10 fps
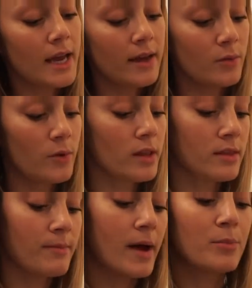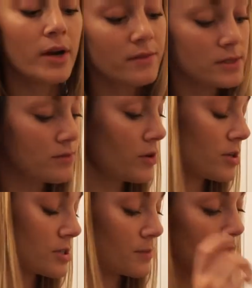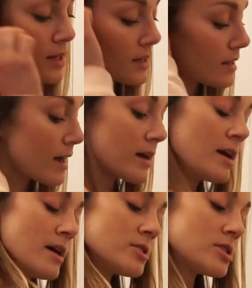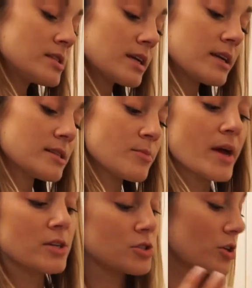it with my breakfast food or something like that, just to get some extra